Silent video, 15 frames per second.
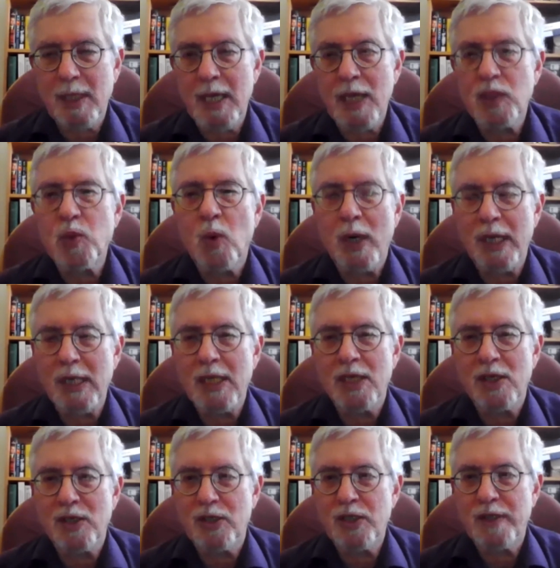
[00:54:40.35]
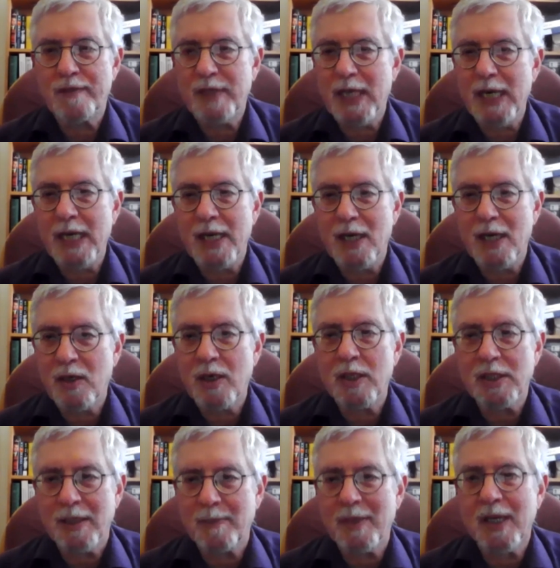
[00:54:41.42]
like 20 years of data or
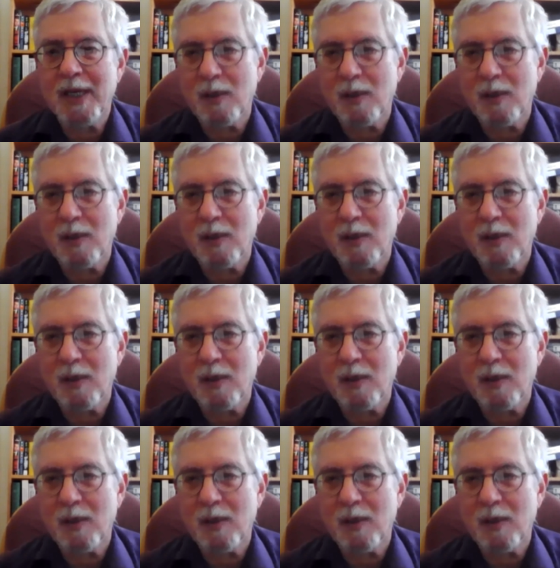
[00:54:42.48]
something.